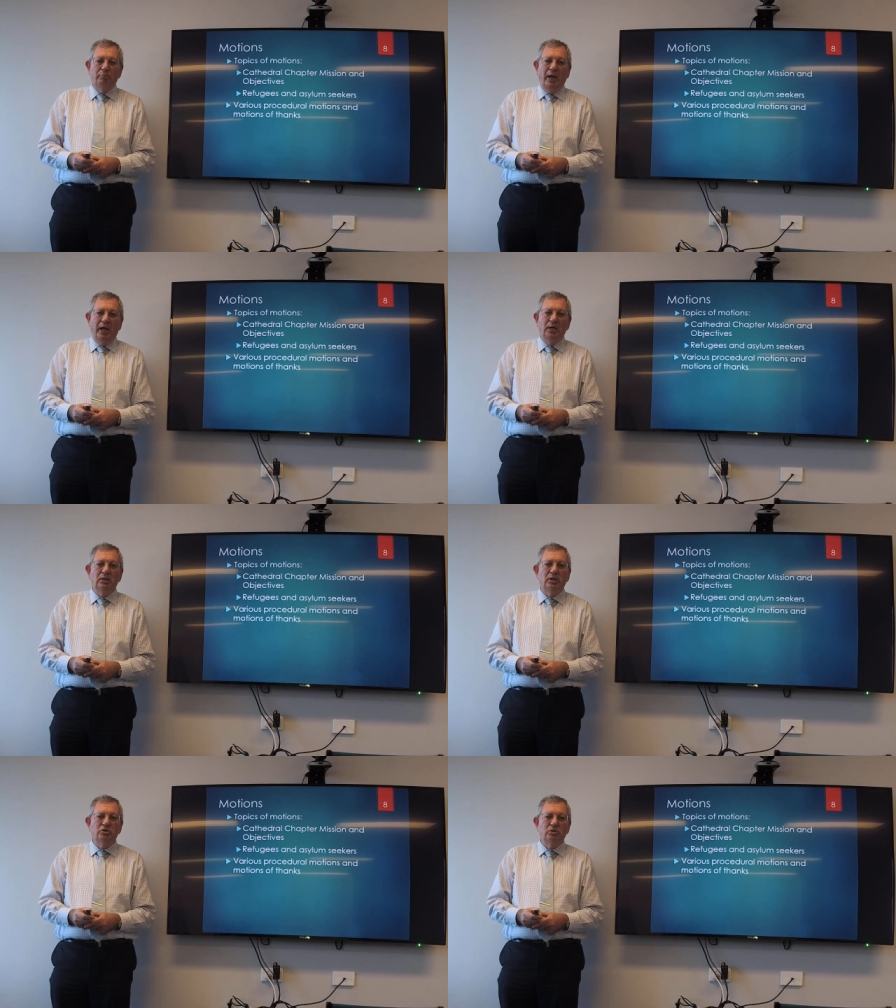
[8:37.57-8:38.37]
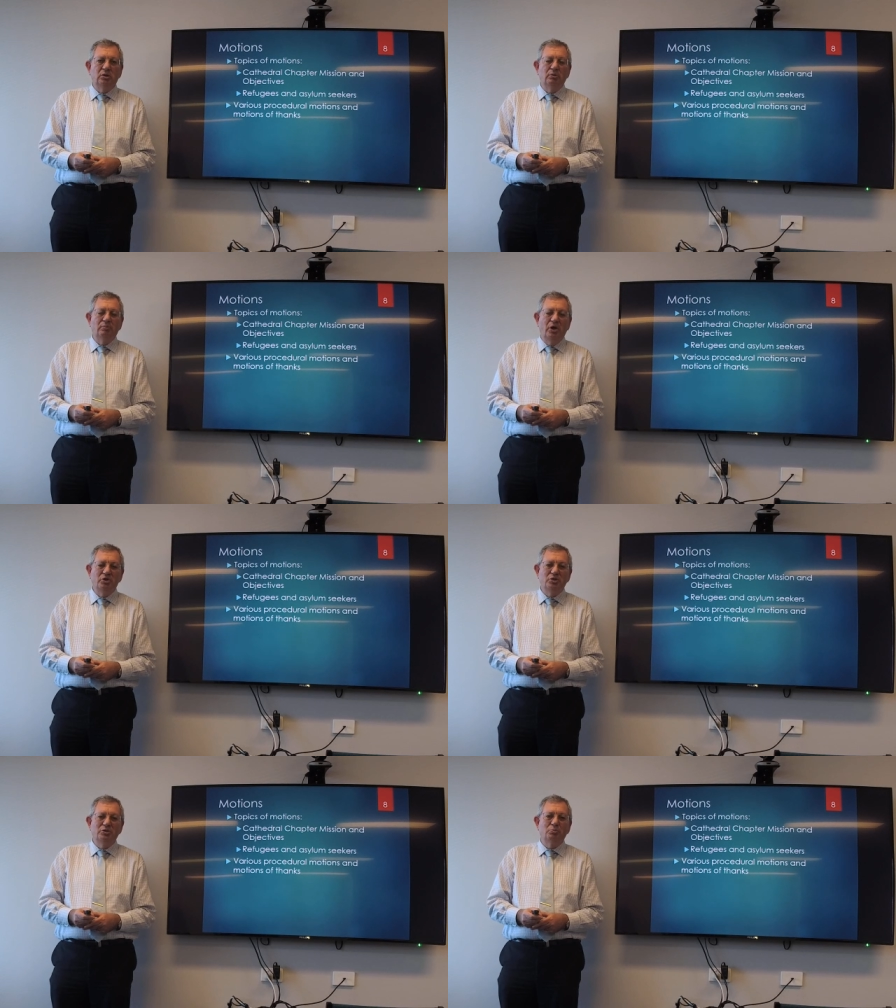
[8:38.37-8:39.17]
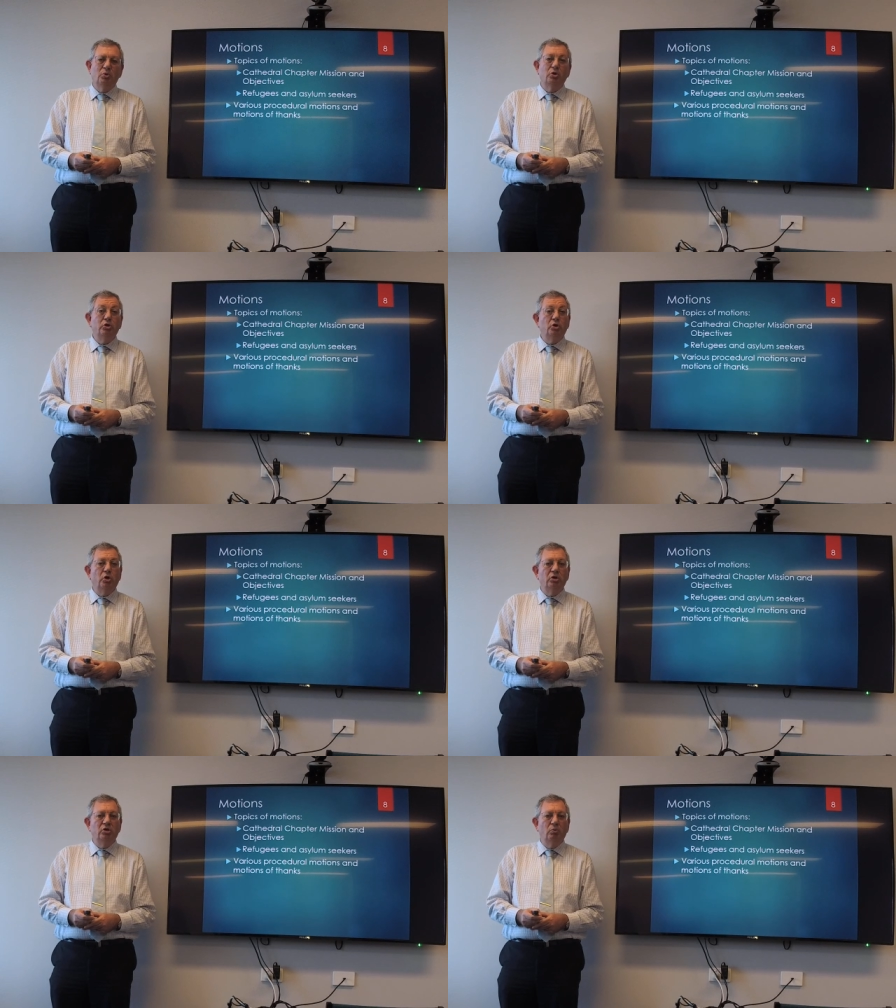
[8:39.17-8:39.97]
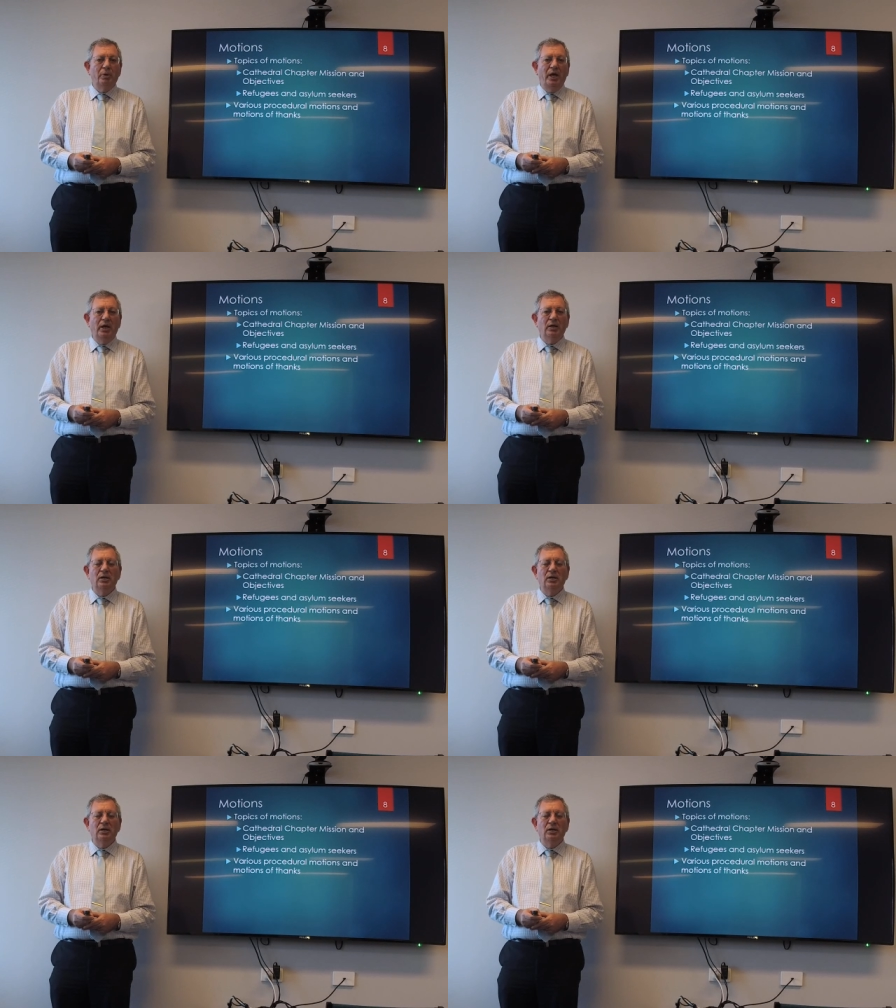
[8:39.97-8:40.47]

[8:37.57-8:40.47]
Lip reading: pack, the motions booklet you got in your pack.